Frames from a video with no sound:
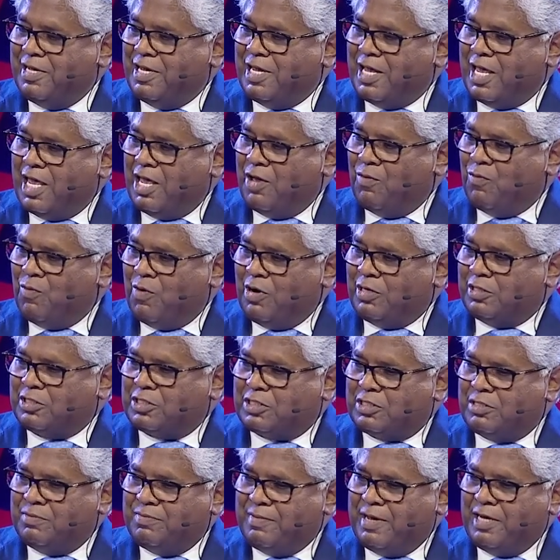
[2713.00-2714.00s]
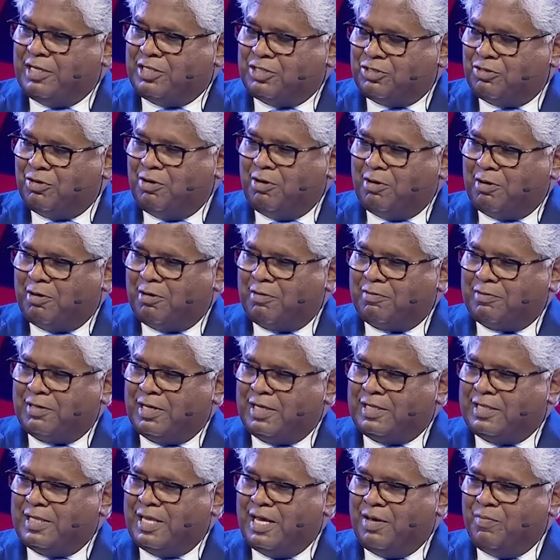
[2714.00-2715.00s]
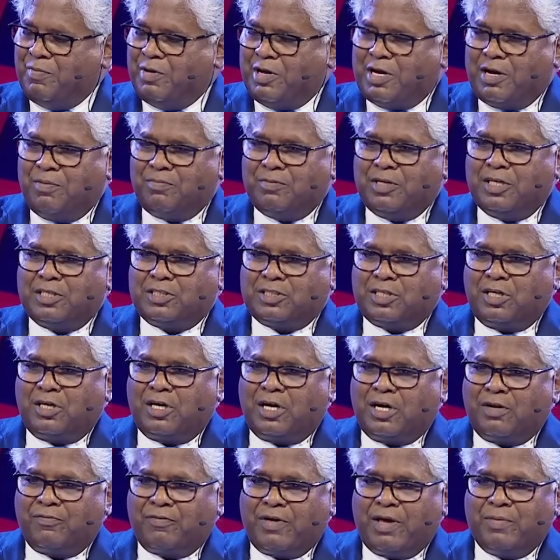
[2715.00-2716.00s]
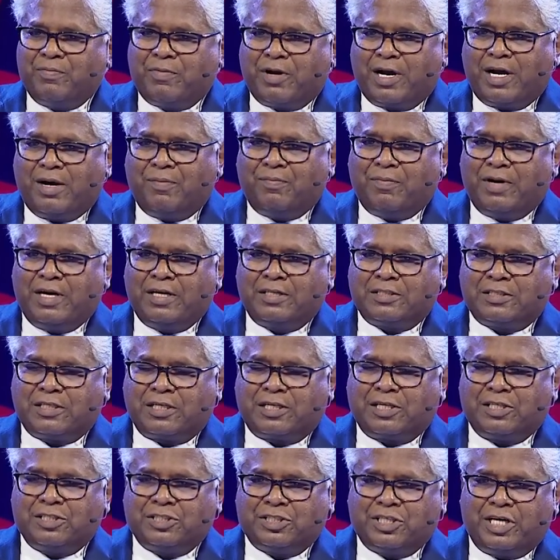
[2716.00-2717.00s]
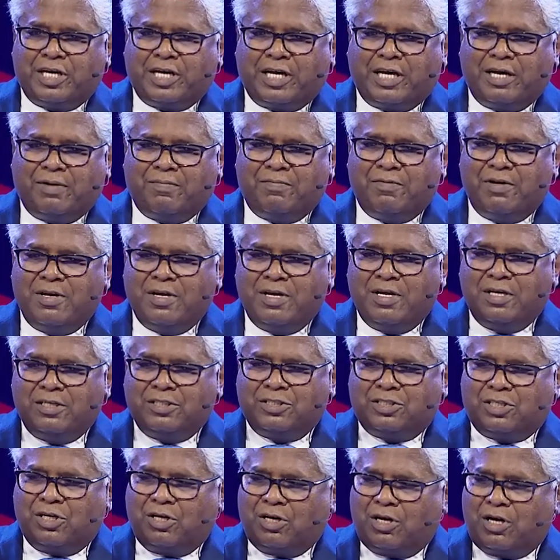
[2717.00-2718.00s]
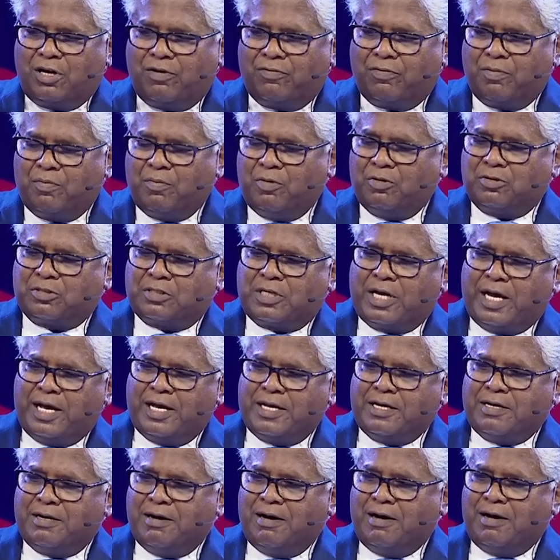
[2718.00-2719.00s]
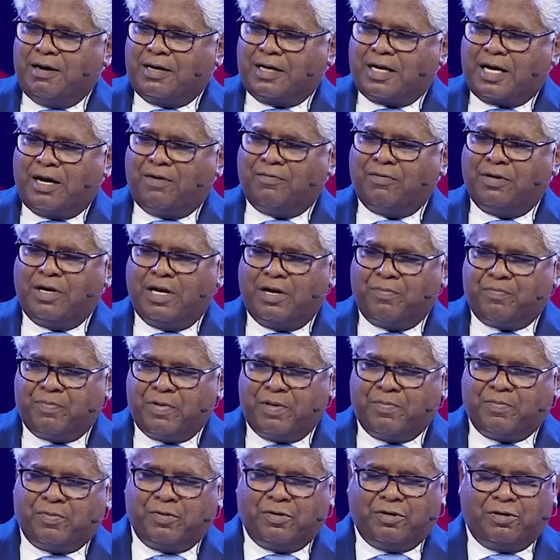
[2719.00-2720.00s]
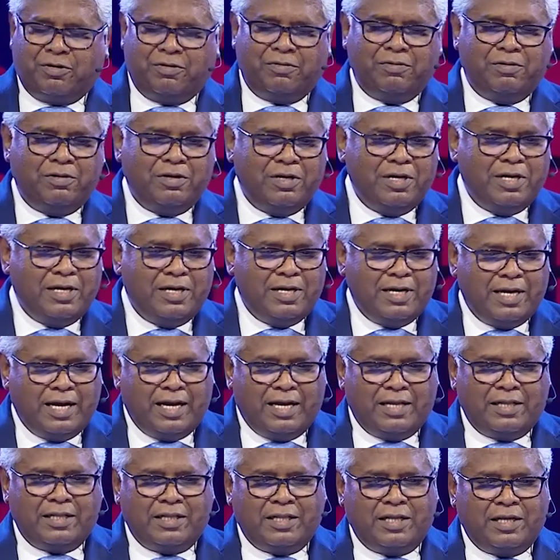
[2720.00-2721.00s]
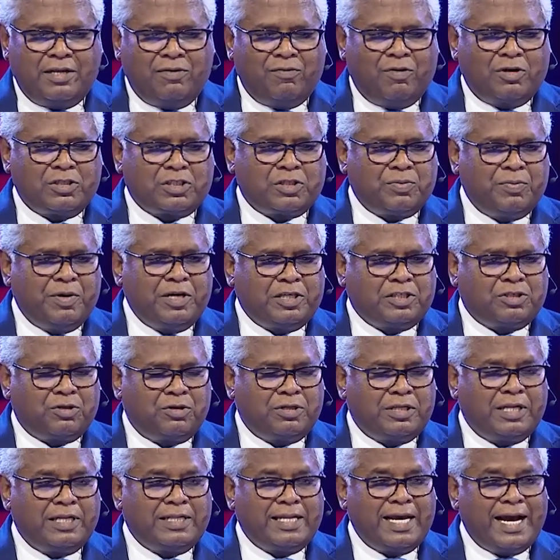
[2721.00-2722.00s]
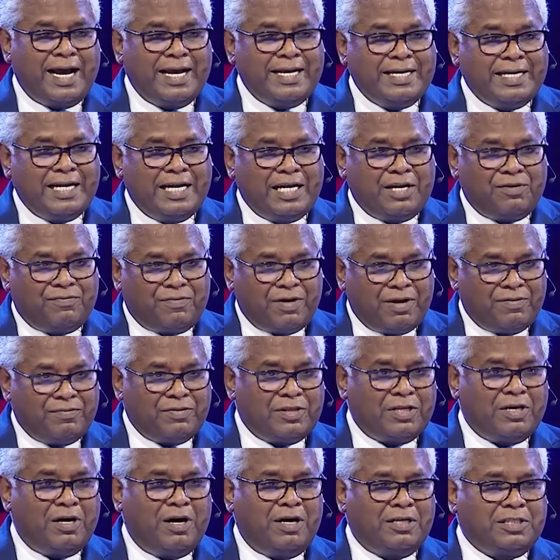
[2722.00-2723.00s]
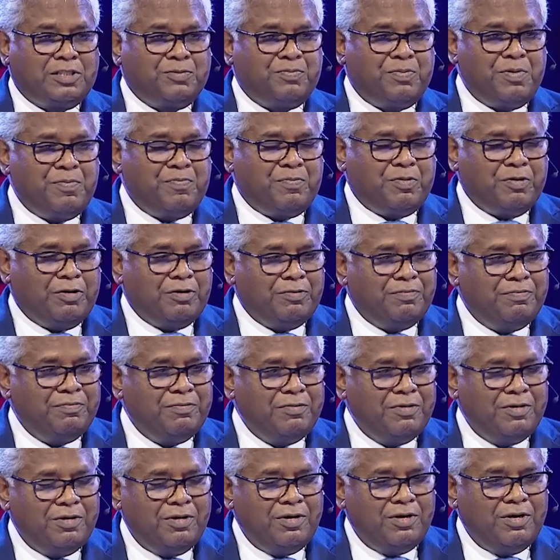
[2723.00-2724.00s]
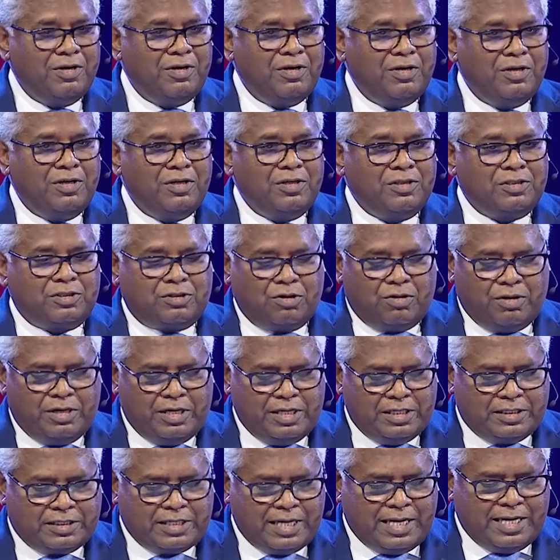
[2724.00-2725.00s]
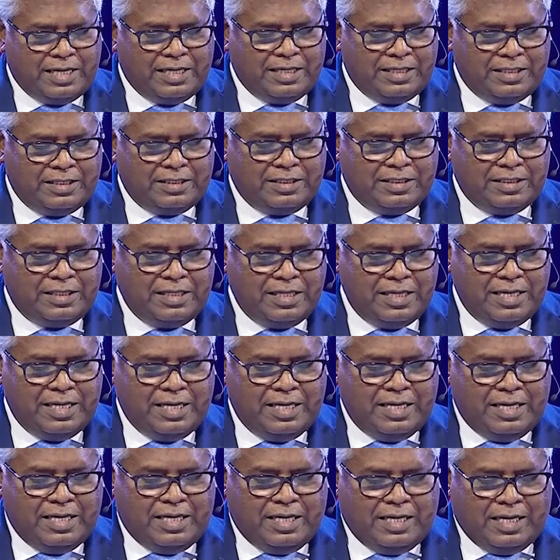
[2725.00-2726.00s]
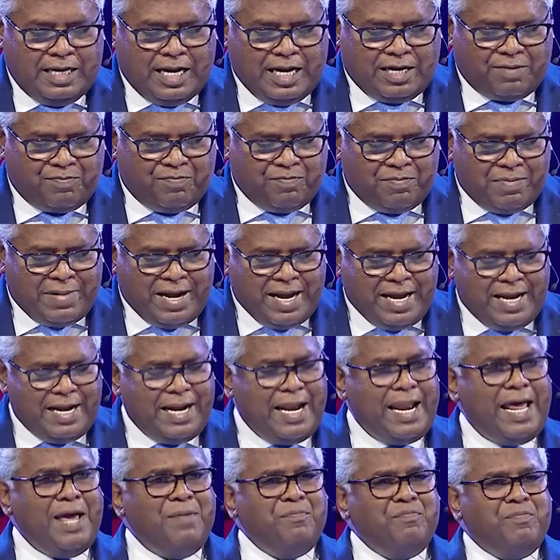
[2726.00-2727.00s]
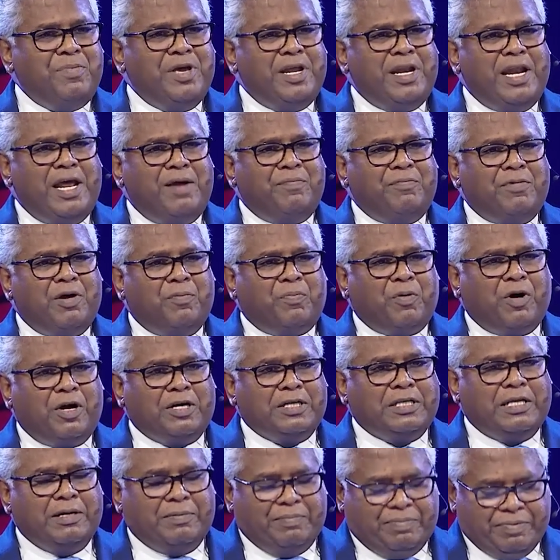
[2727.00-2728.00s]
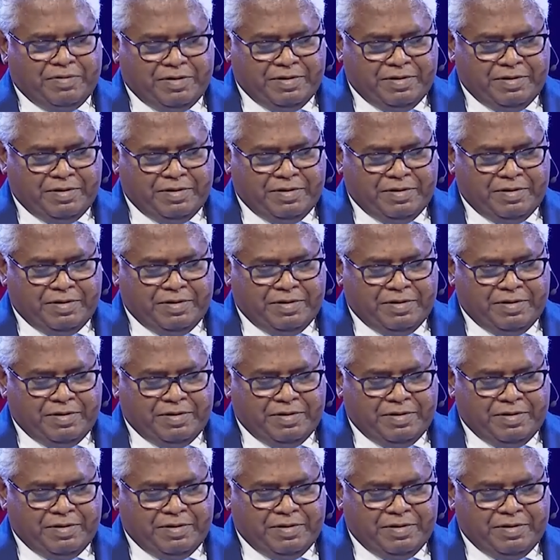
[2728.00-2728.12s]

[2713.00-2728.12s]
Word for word: He wants to make sure that they become the children of Abraham, Isaac, and Jacob, children of the Most High God, covenant people. He wants to make sure that they identify with God's people. So he says, let my name be named upon them